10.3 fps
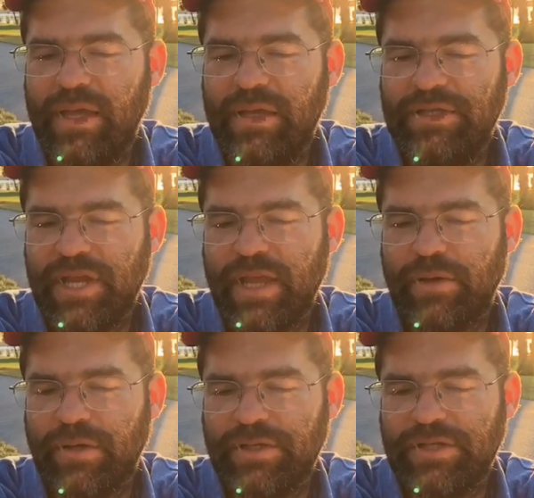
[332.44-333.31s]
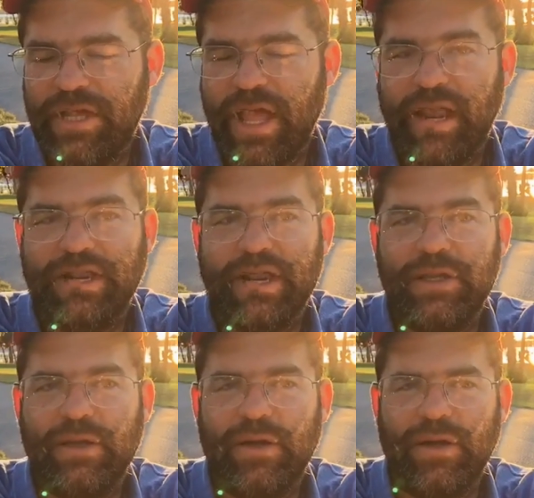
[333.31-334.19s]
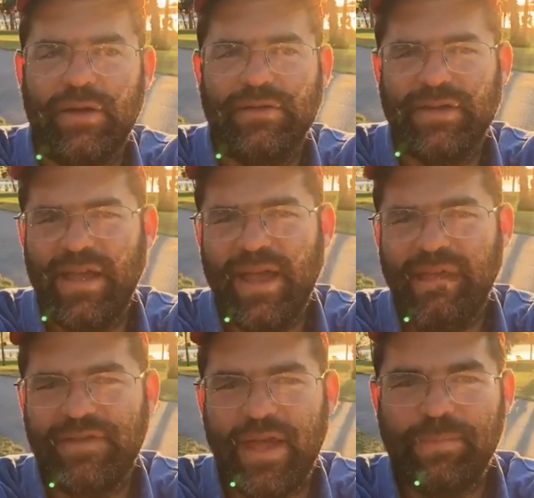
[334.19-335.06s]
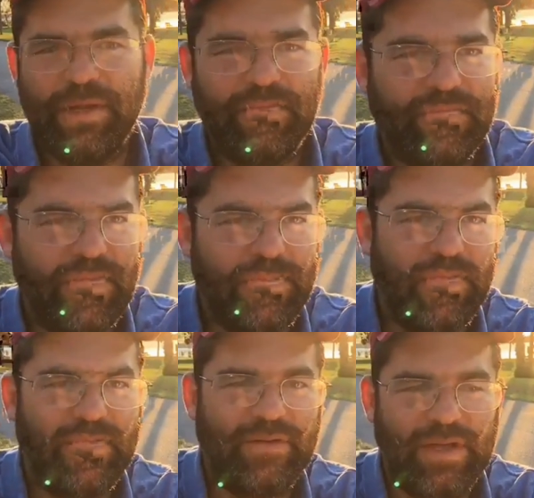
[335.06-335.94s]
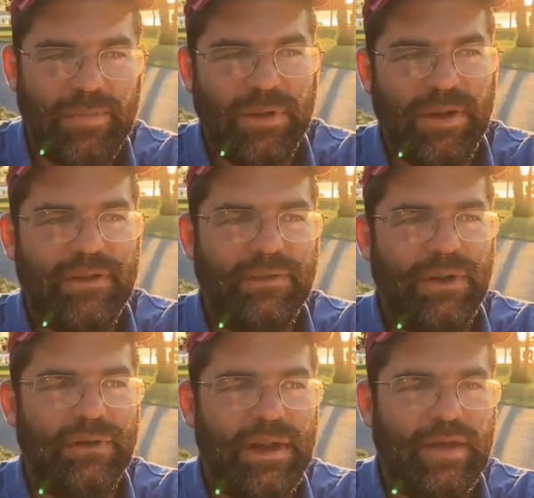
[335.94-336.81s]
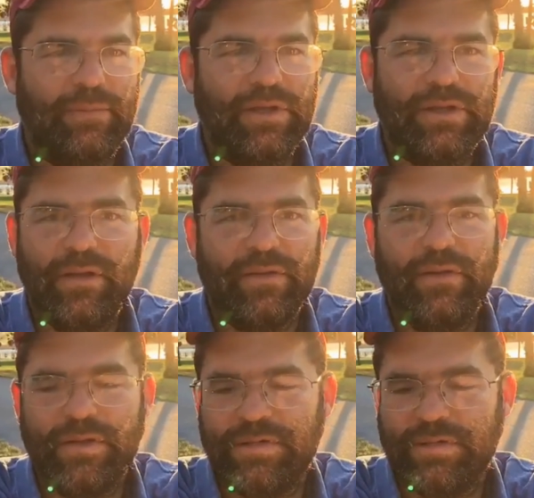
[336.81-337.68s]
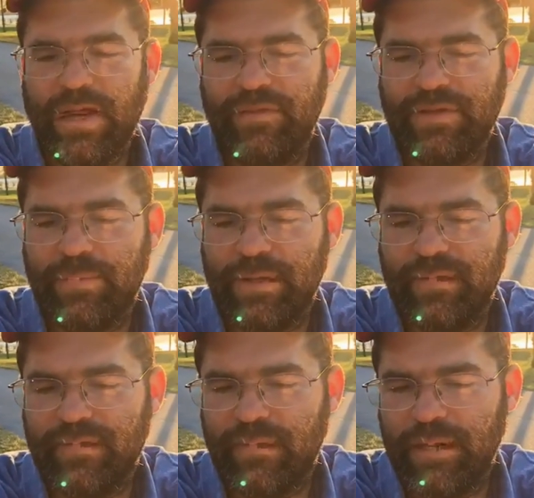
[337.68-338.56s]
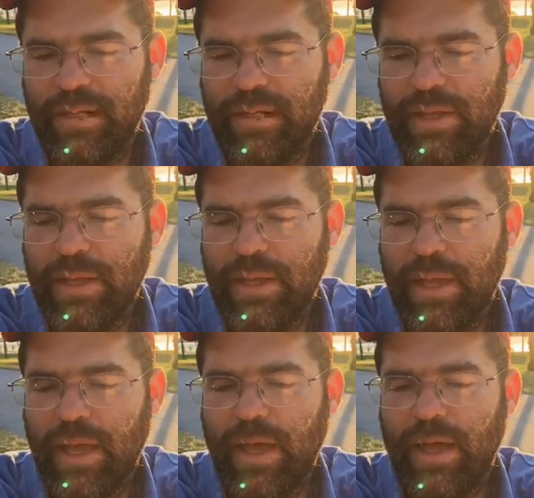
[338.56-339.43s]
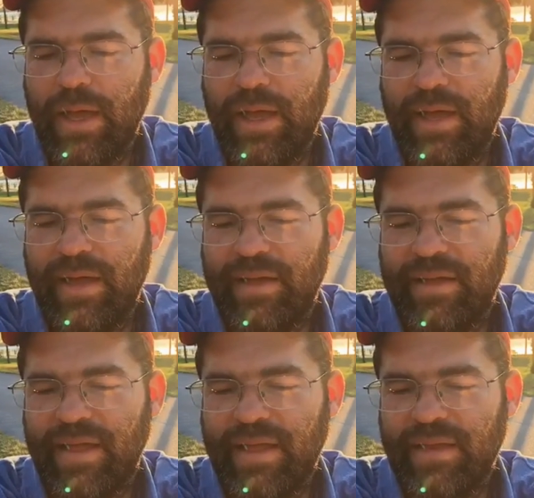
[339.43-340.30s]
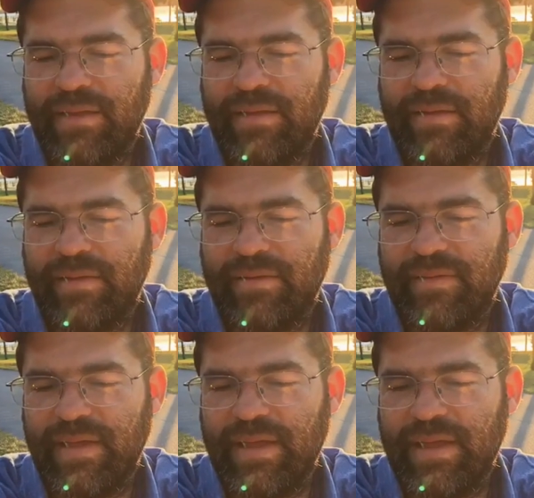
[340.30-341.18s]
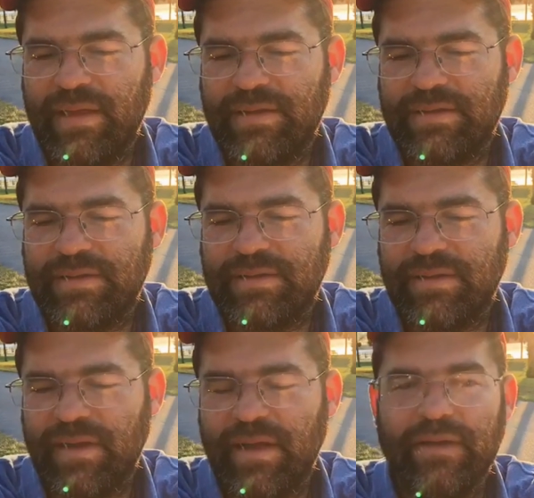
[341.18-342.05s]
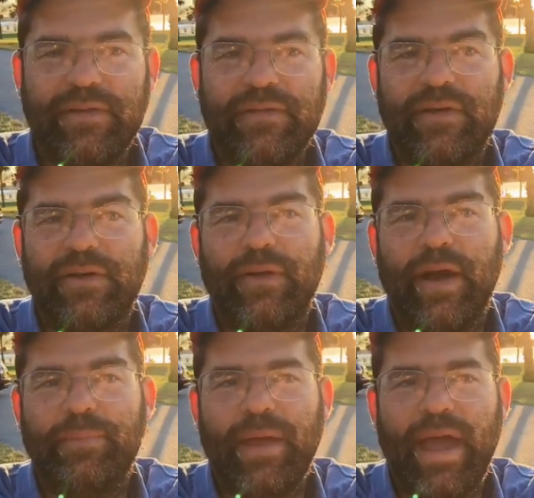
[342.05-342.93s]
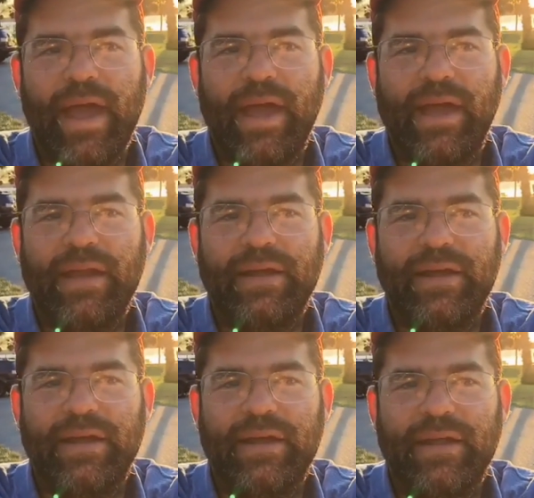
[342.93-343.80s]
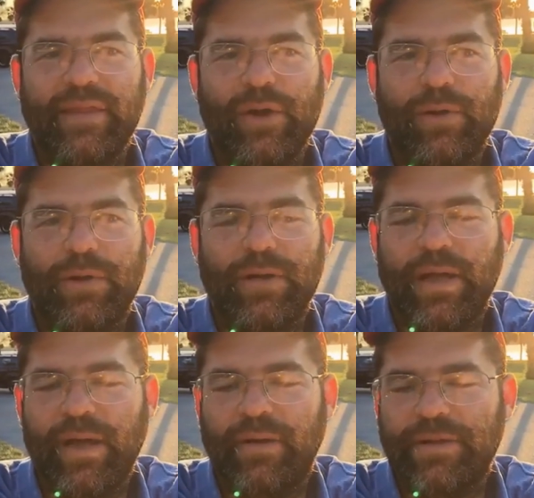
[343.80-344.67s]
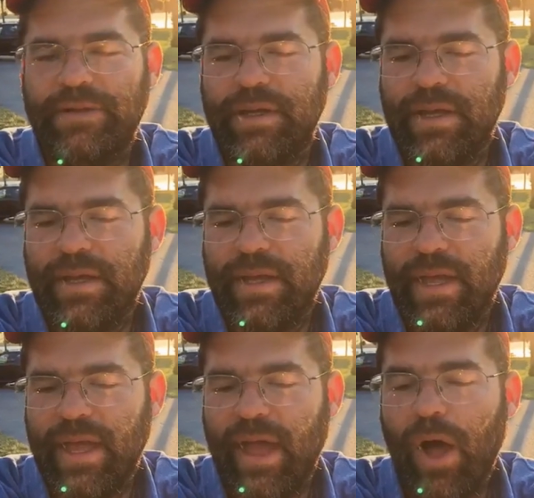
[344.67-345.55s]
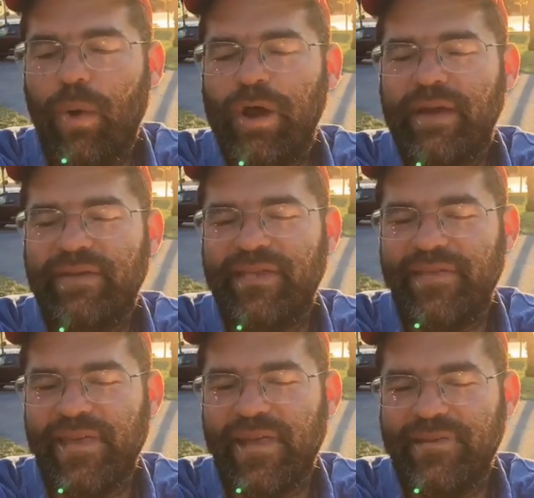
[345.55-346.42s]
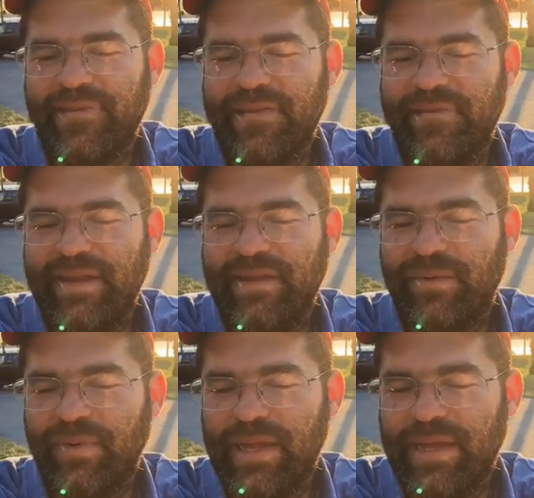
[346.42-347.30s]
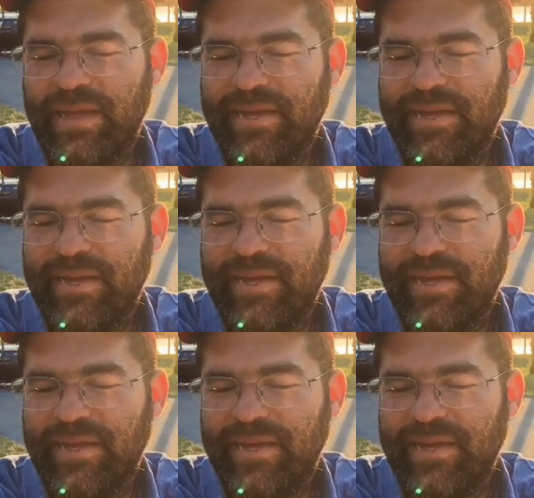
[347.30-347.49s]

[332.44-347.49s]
Jager, Gager. Is she half Japanese or something? That's a Japanese middle name, but she doesn't look half Japanese to me. And you can see, just look her up at the Oberlin College. Oh, here's the thing I said you need to read,